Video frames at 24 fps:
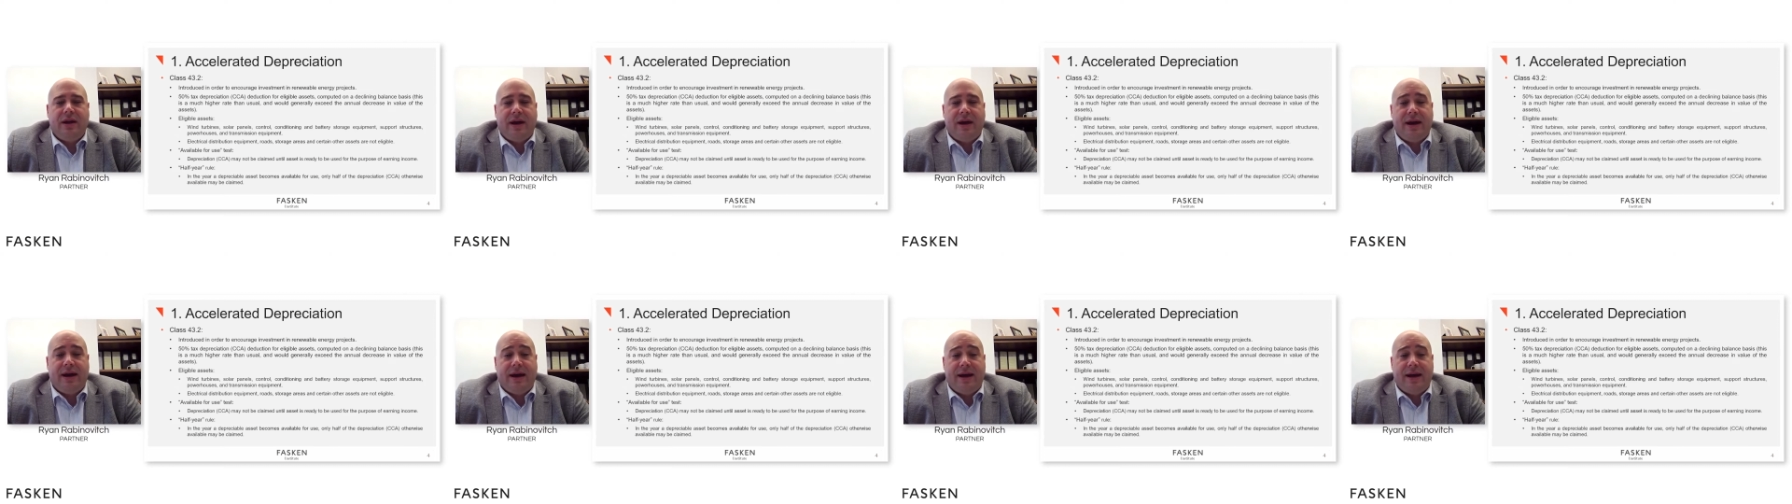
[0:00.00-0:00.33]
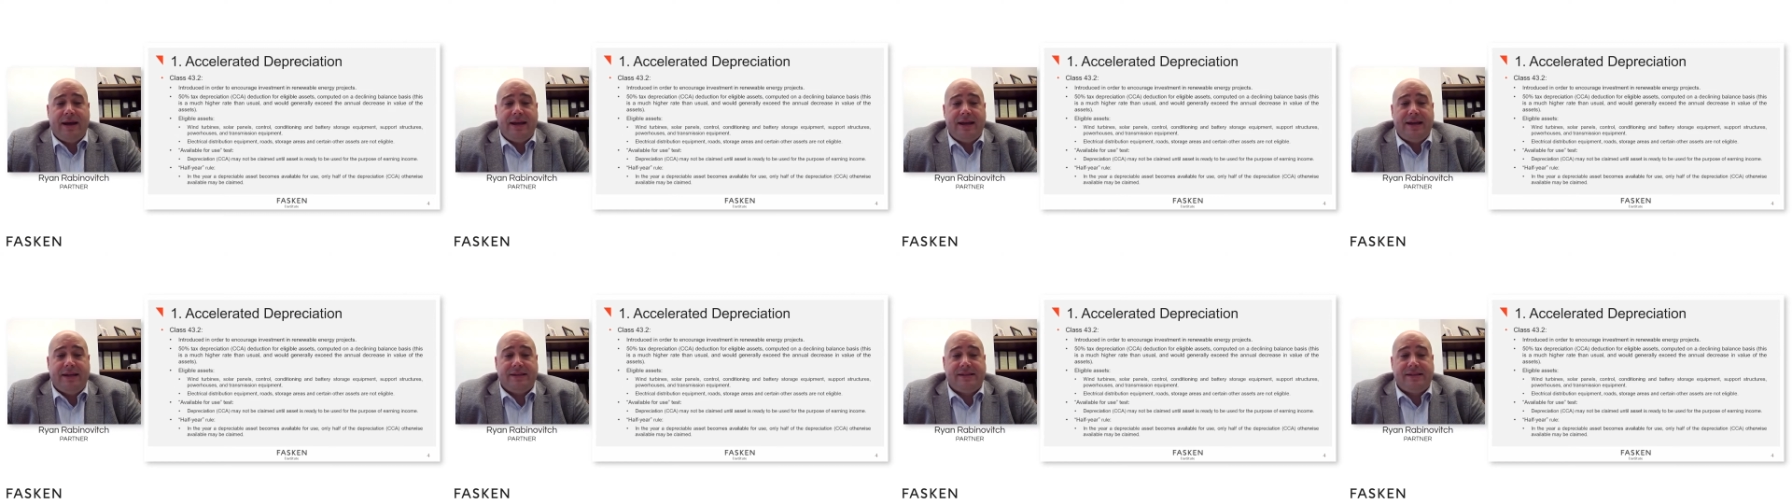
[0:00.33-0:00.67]

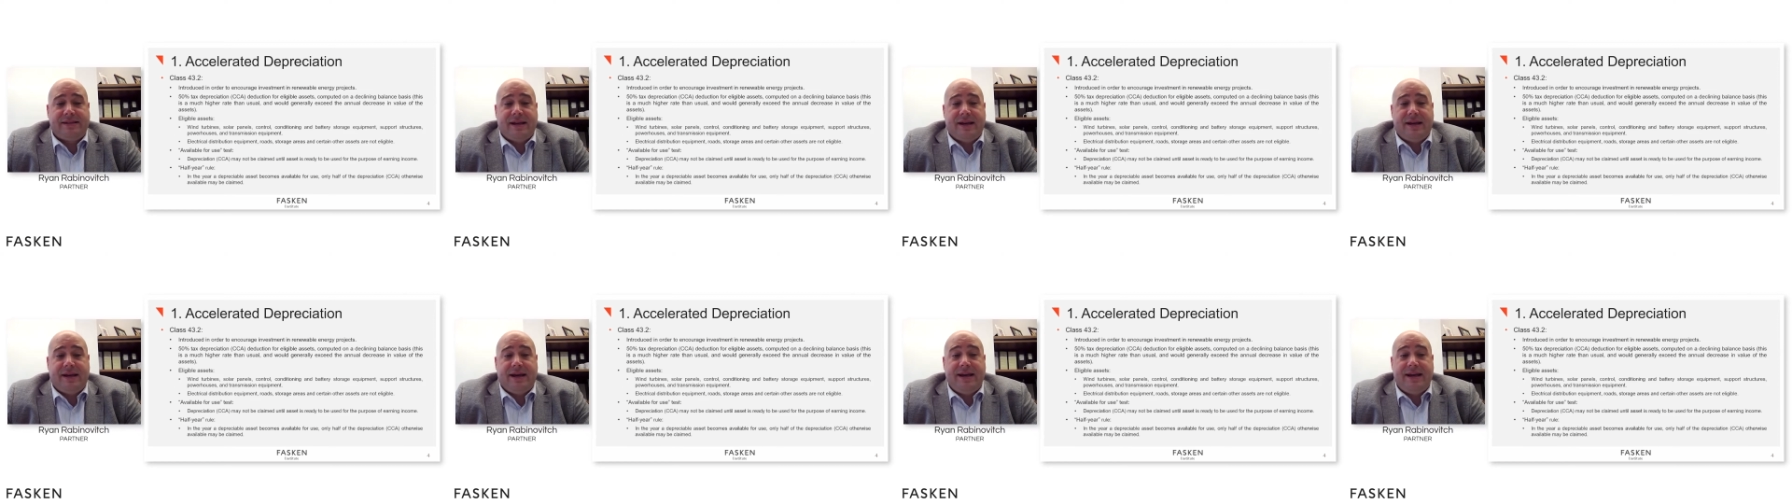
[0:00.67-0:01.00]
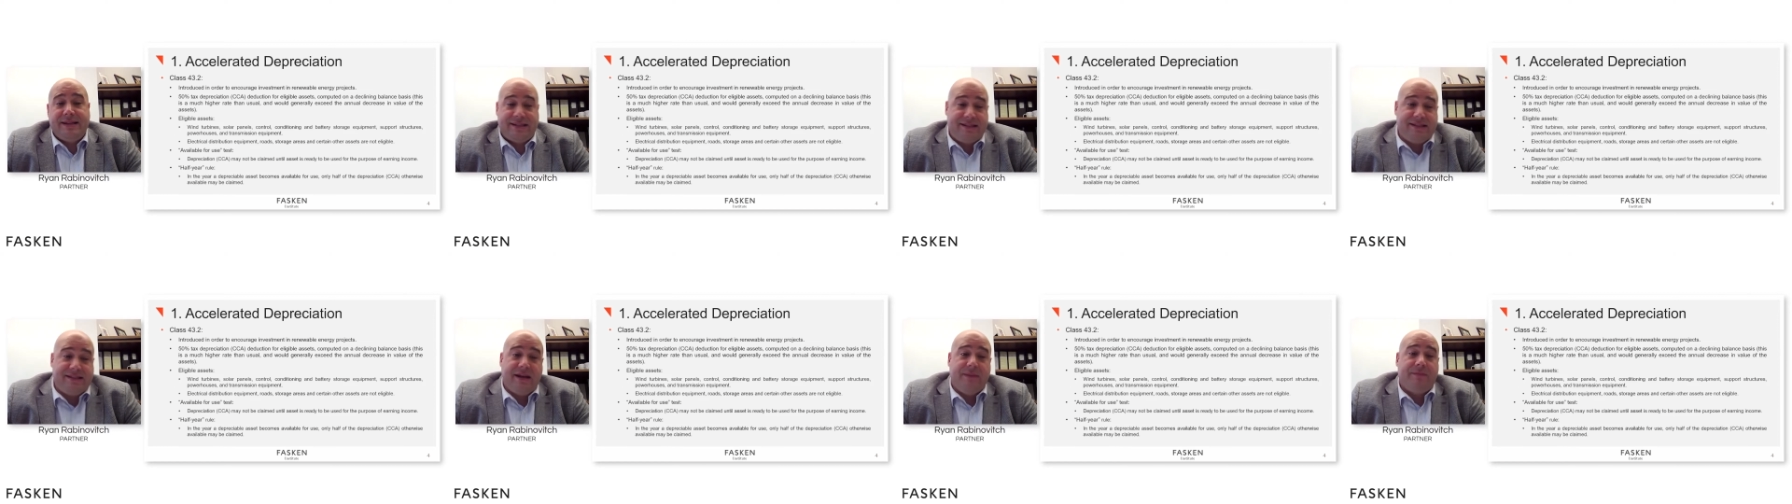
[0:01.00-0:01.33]

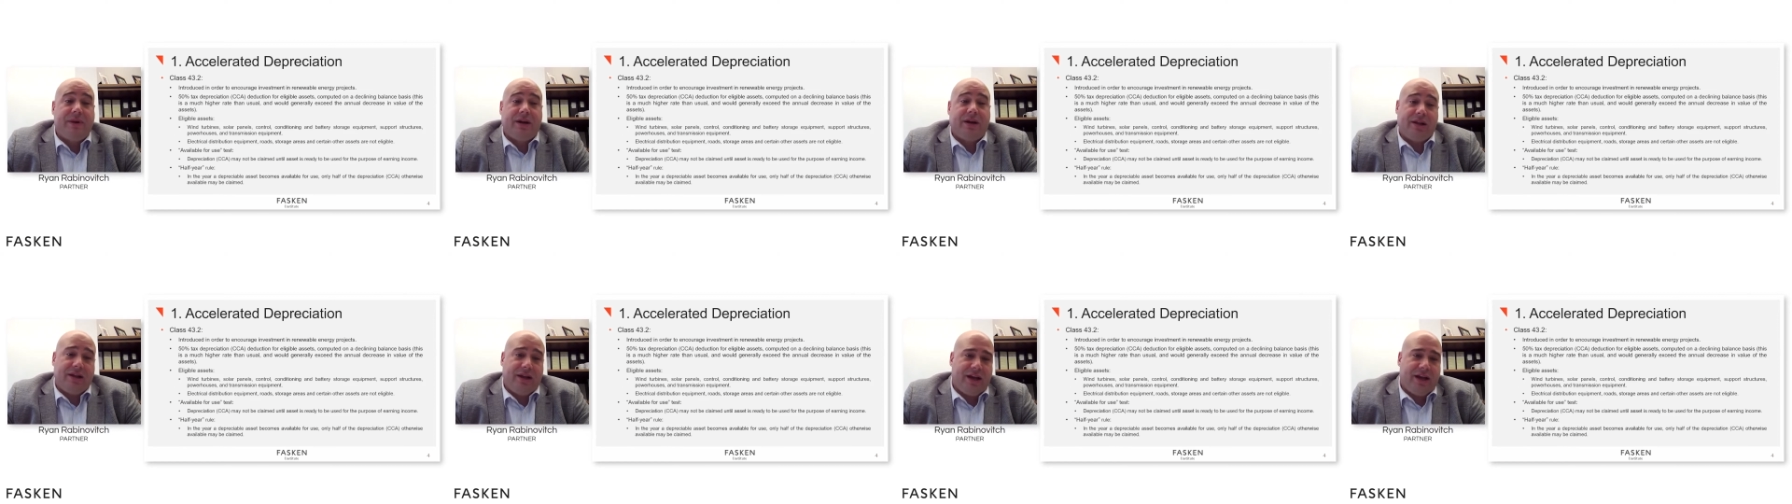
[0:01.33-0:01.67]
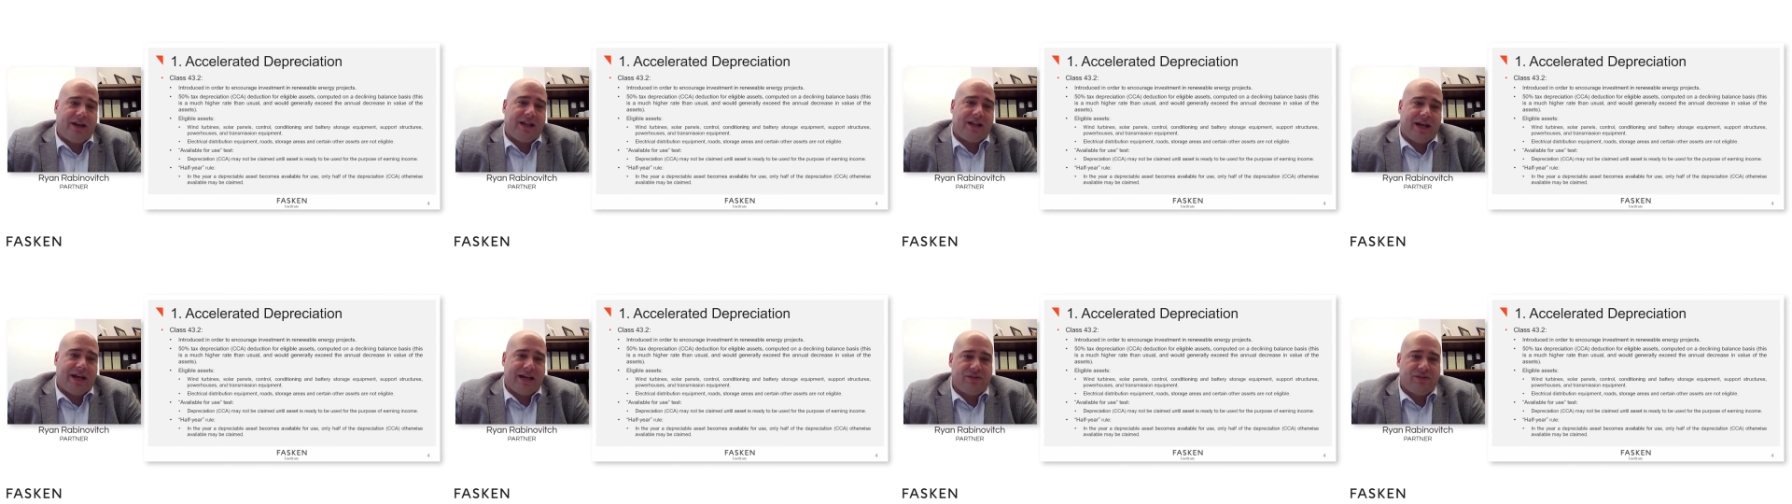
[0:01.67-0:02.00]
is typically a
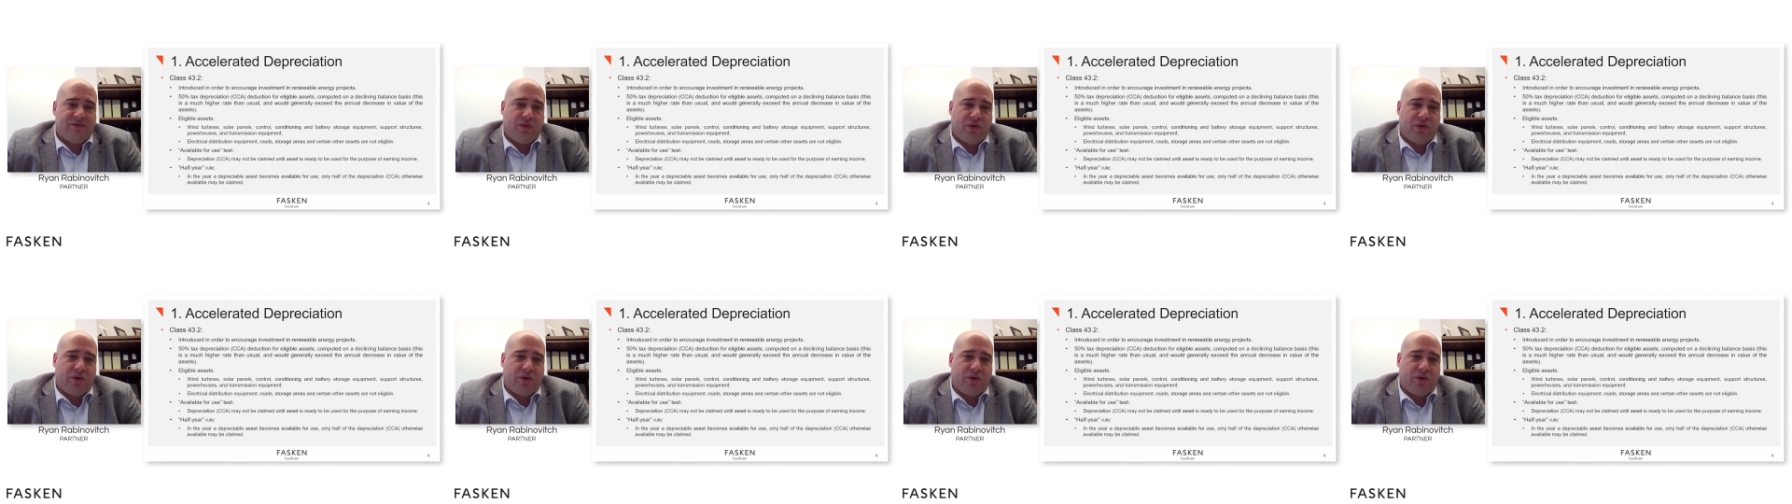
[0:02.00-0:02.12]
class